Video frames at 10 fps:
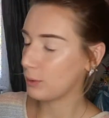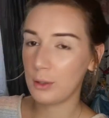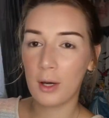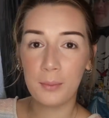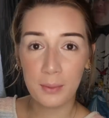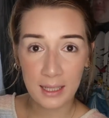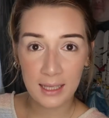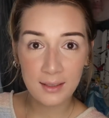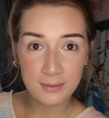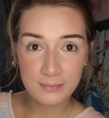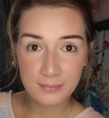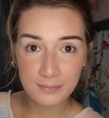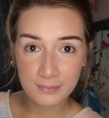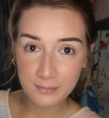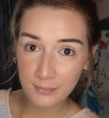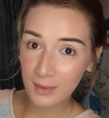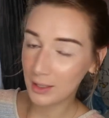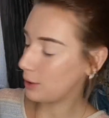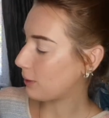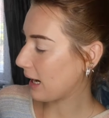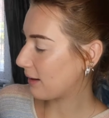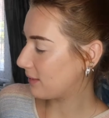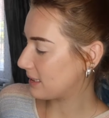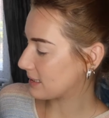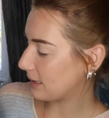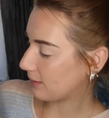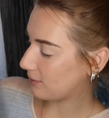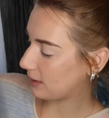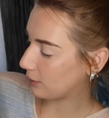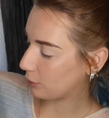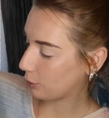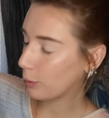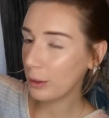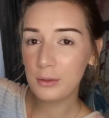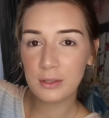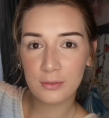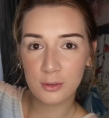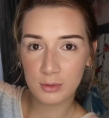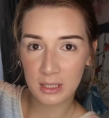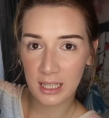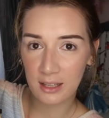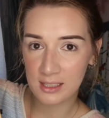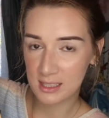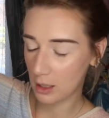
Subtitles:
When you open it, you have this lovely little quote from Daenerys